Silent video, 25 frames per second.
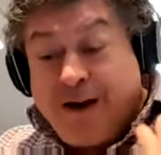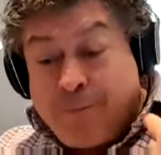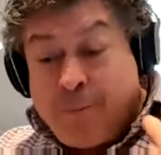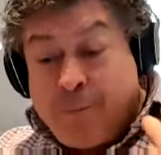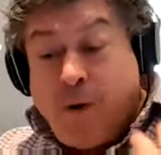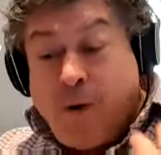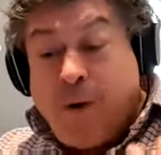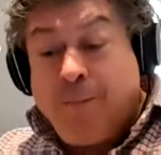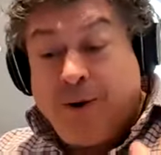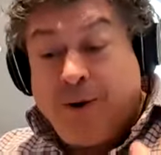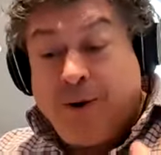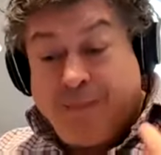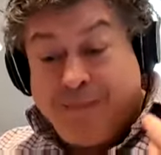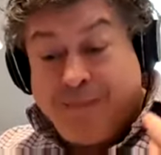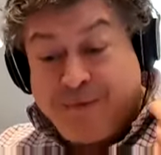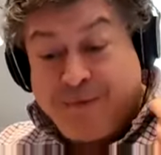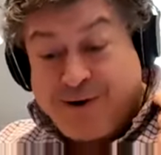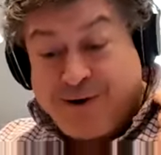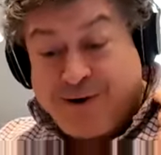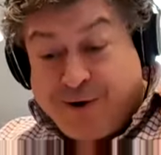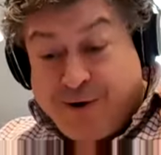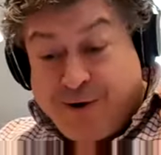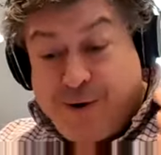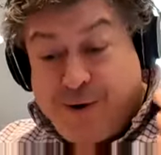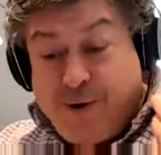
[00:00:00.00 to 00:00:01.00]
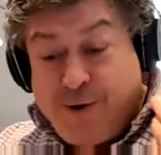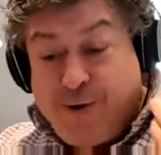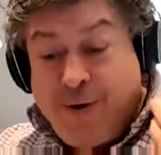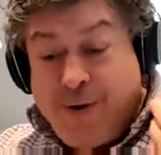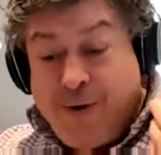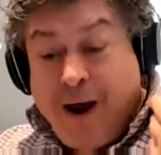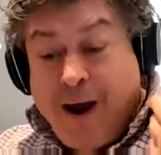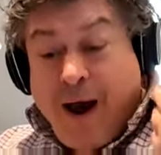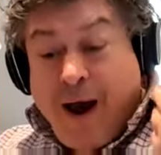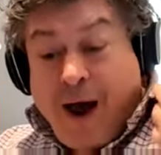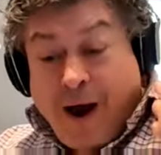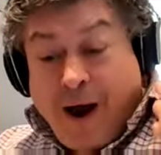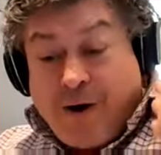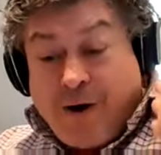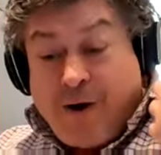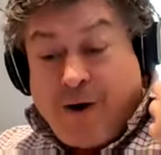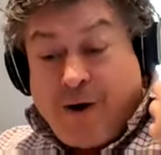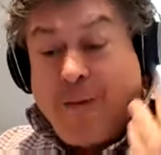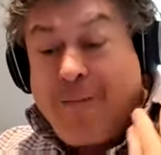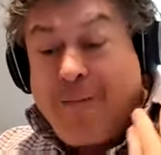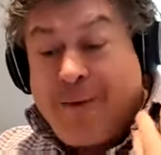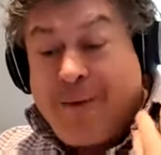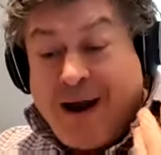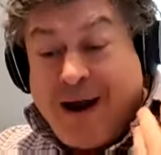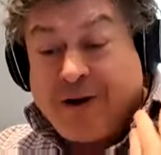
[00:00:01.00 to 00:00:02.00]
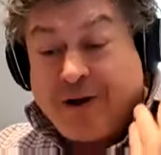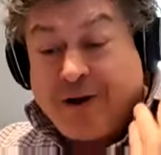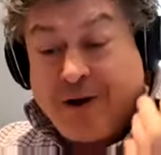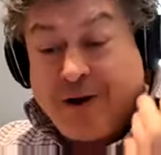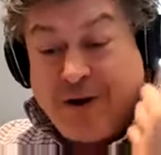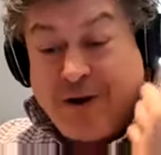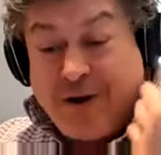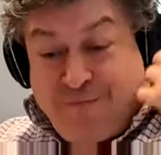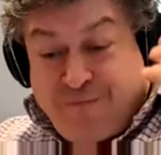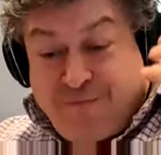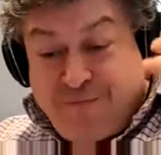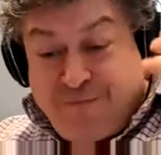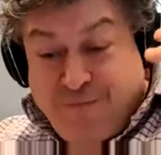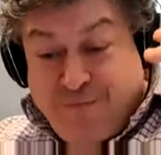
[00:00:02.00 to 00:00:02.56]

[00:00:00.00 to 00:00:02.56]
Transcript: problems through a combination of